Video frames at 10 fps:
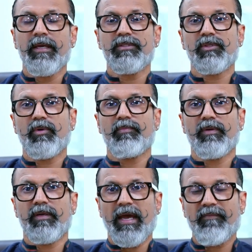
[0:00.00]
So
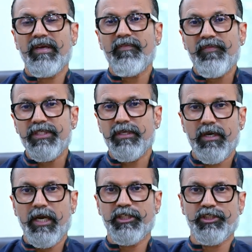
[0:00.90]
having a physical
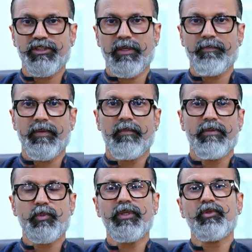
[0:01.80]
relationship
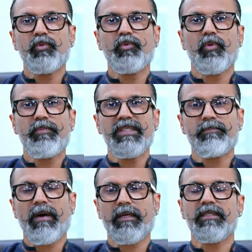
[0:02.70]
between two obese
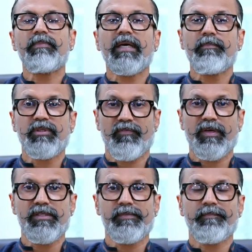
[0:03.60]
partners becomes
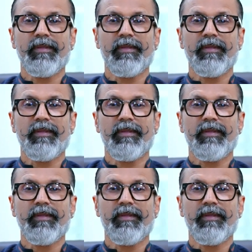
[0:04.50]
difficult.